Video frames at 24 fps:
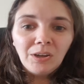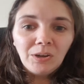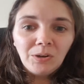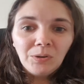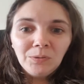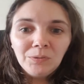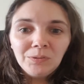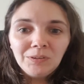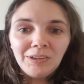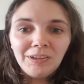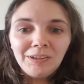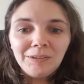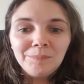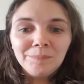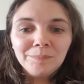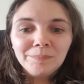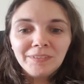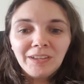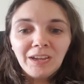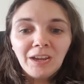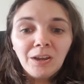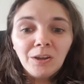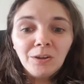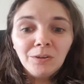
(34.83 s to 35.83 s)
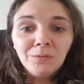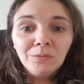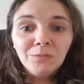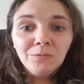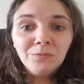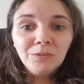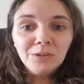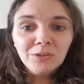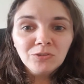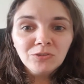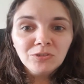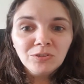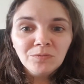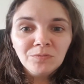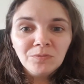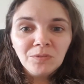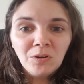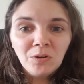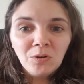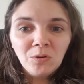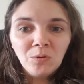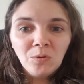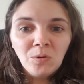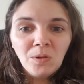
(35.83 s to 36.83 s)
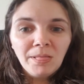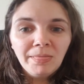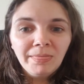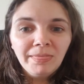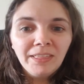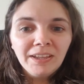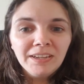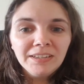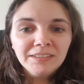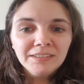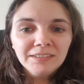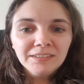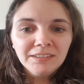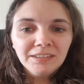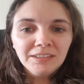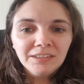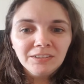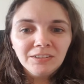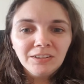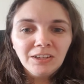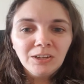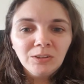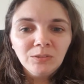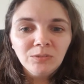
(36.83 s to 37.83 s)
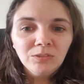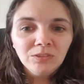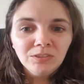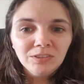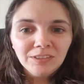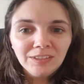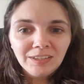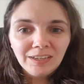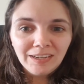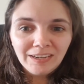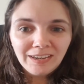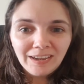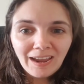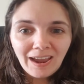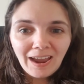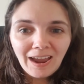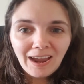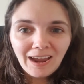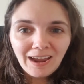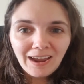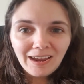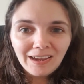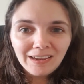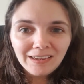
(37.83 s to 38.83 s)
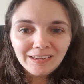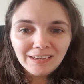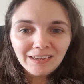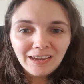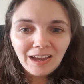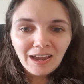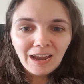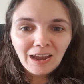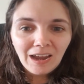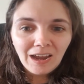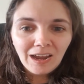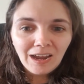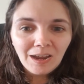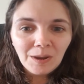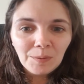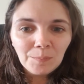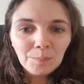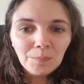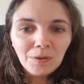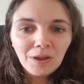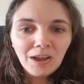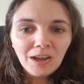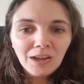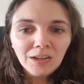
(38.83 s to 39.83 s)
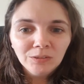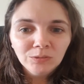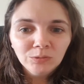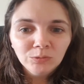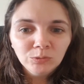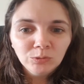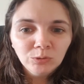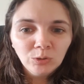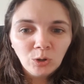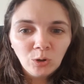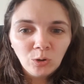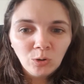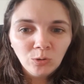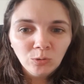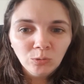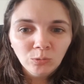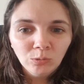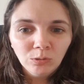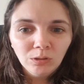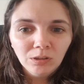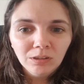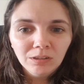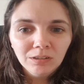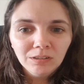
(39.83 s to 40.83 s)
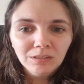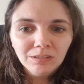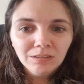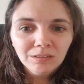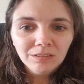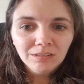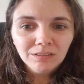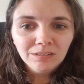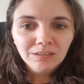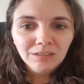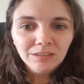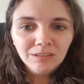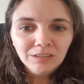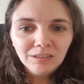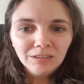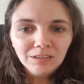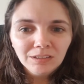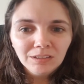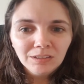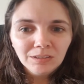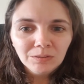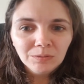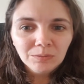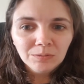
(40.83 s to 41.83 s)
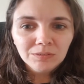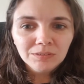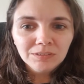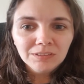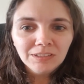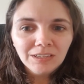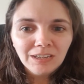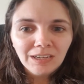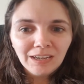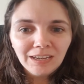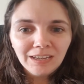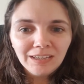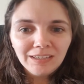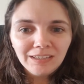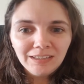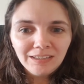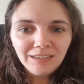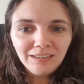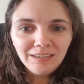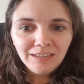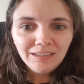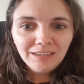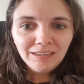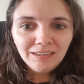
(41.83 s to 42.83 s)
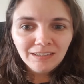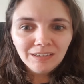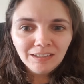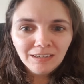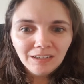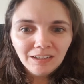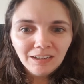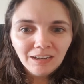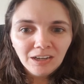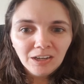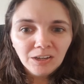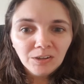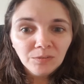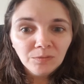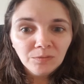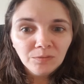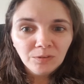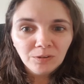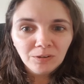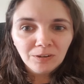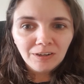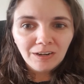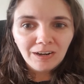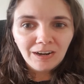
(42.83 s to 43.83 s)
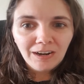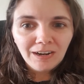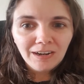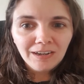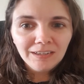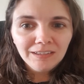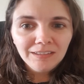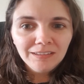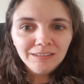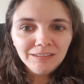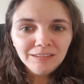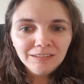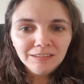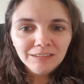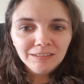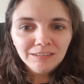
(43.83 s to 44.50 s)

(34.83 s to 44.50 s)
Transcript: Okay, first of all, let's learn how to say I am tall. We'd say ich for I,